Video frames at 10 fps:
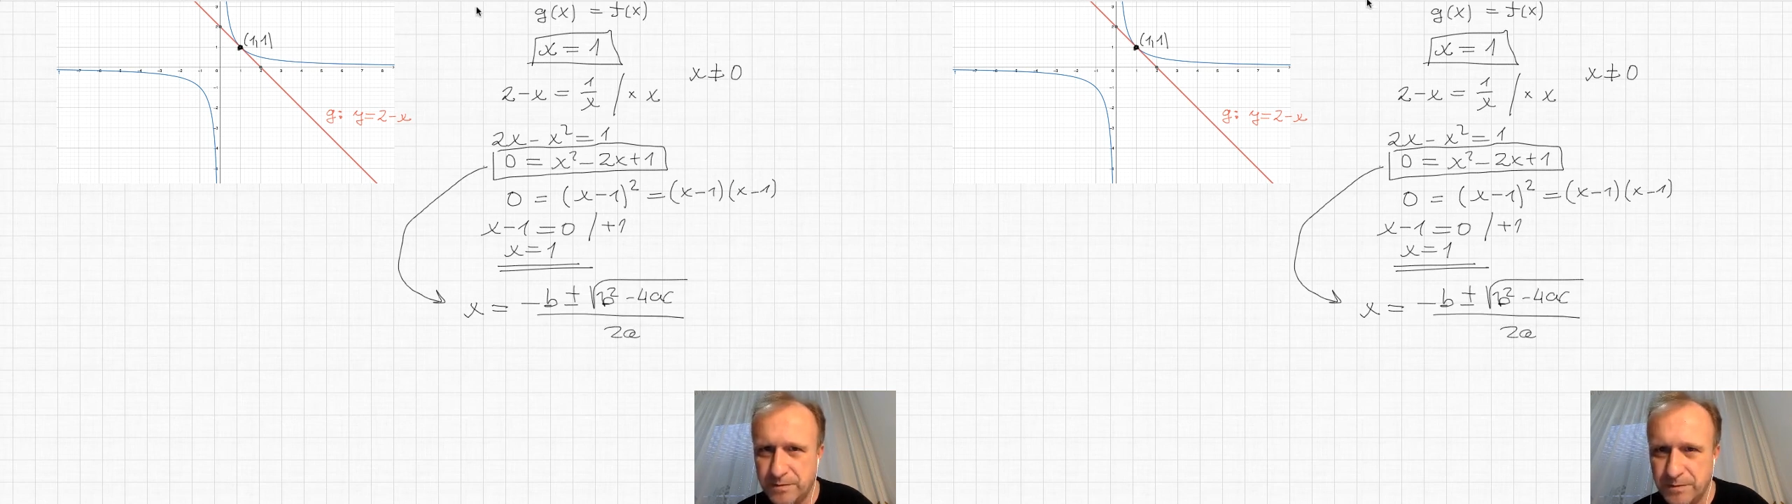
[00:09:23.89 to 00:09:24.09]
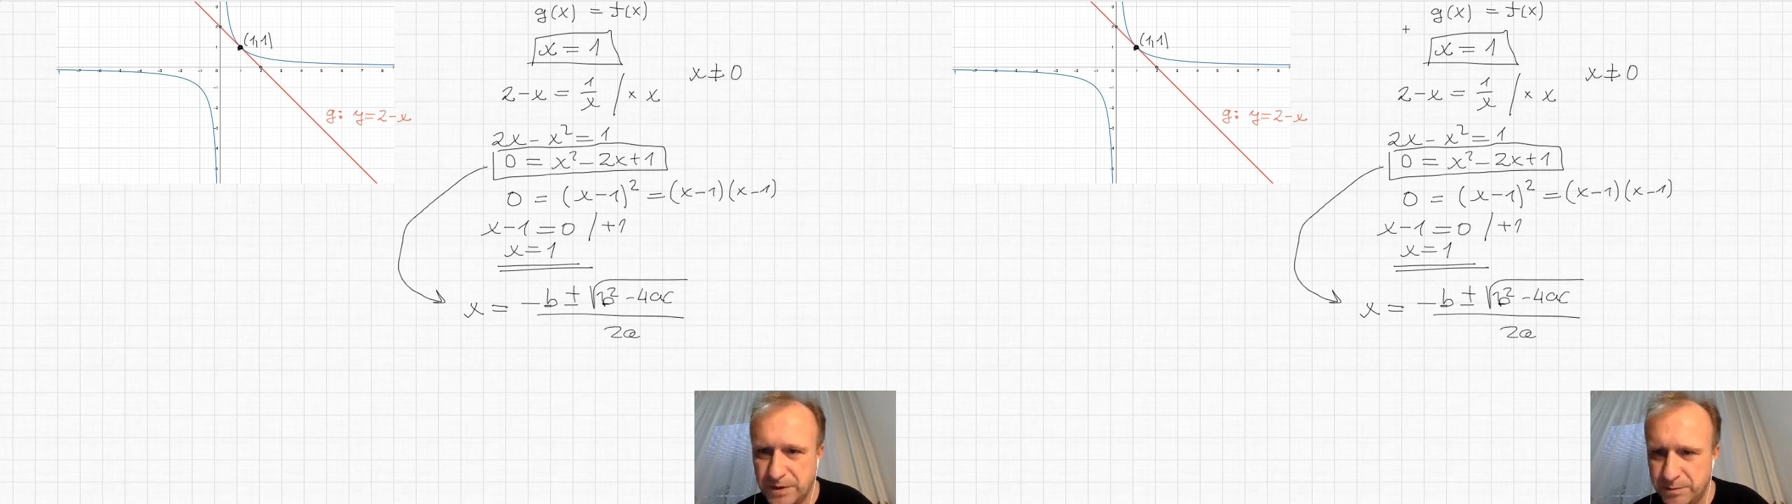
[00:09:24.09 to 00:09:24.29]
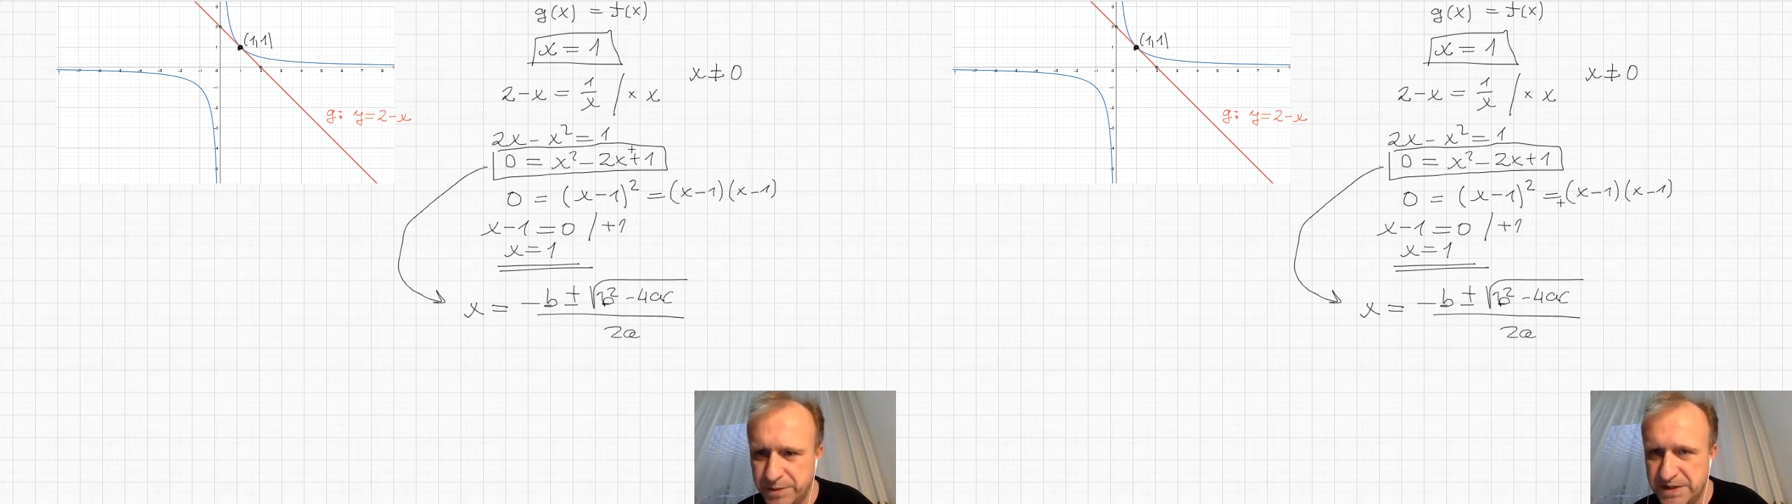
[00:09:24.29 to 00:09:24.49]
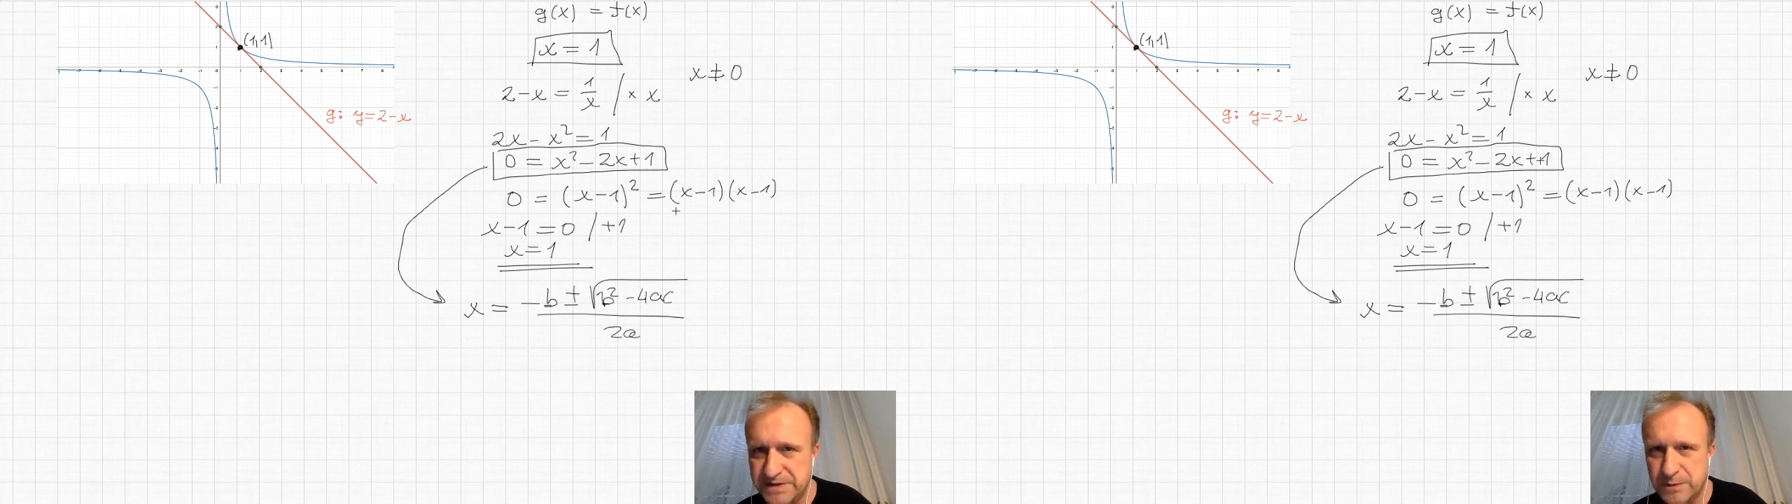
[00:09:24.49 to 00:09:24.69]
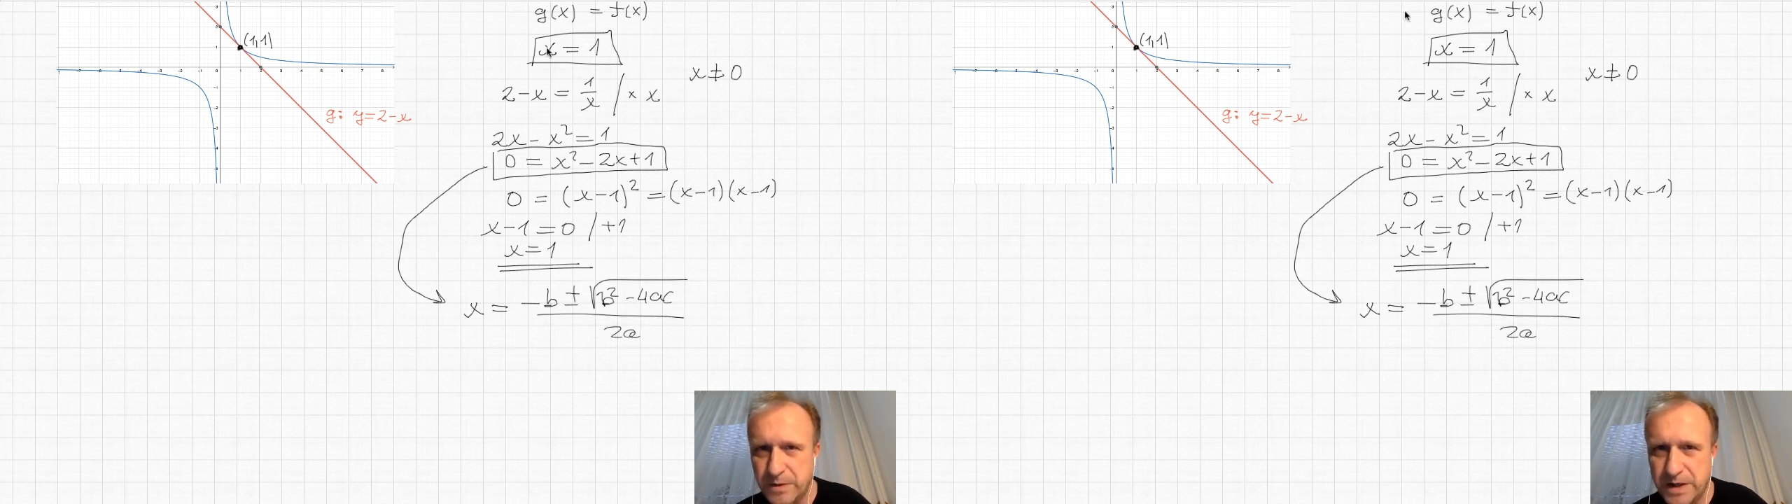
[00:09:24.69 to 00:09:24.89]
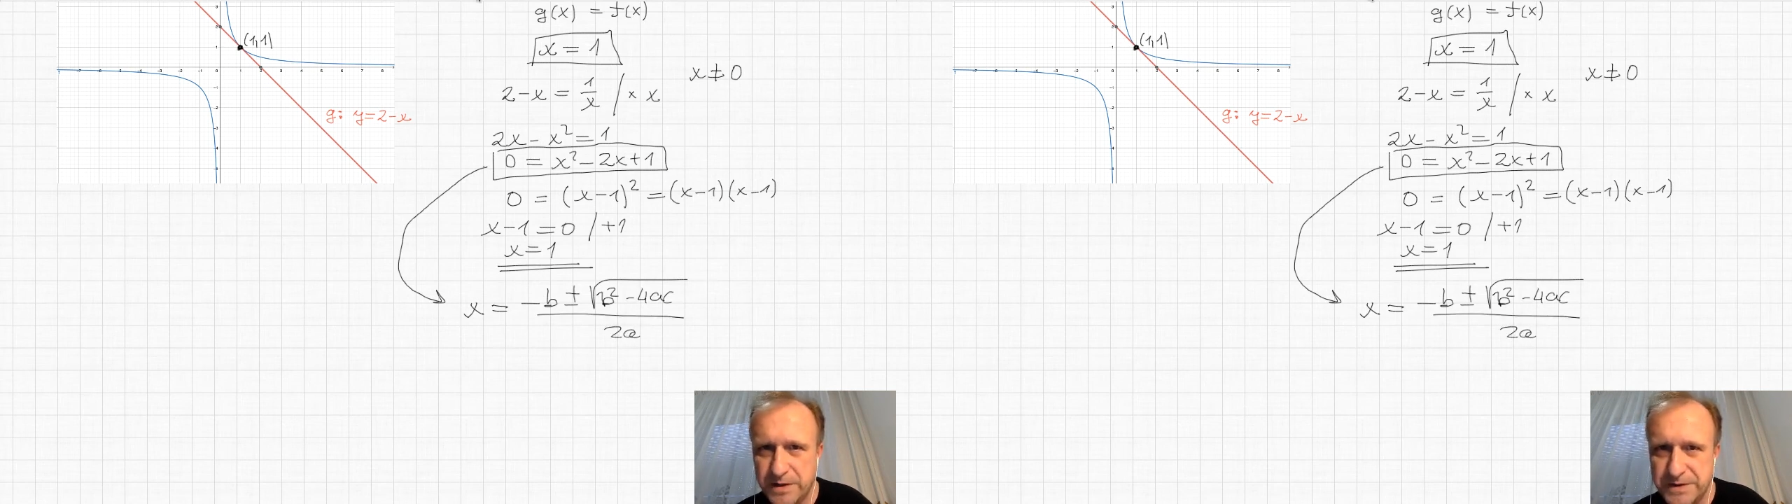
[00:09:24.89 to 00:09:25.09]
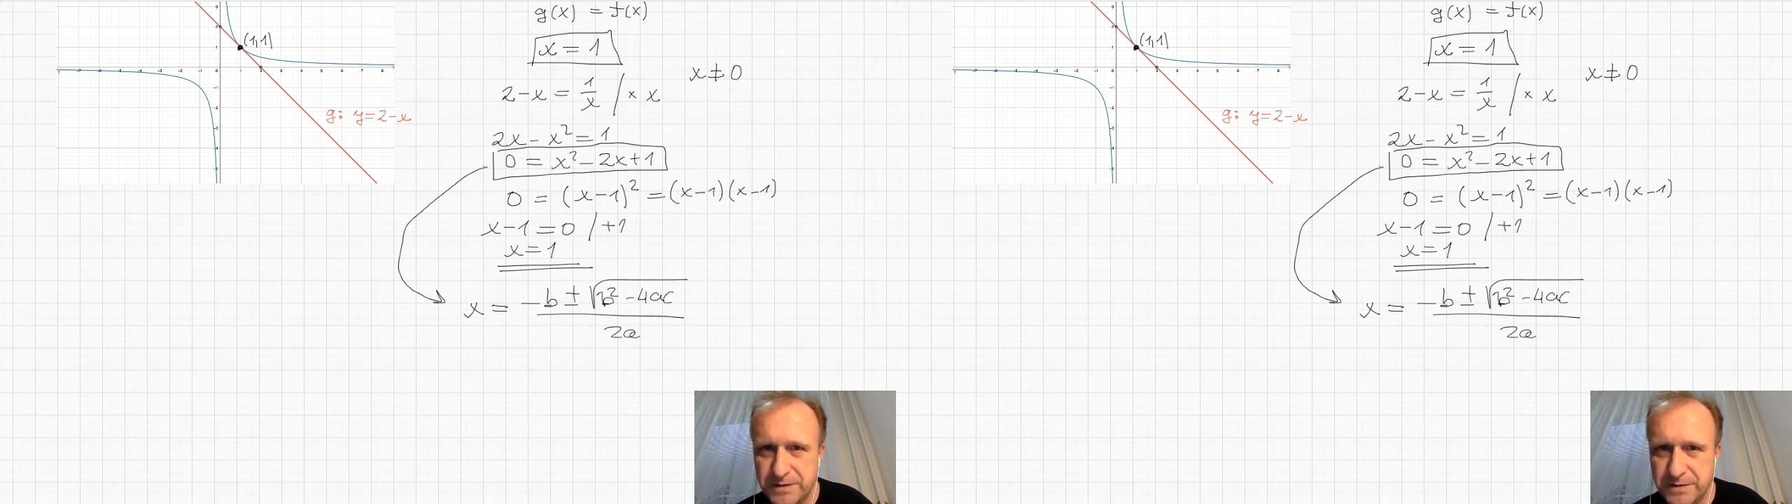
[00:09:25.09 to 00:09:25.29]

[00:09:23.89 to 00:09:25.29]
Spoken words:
the b squared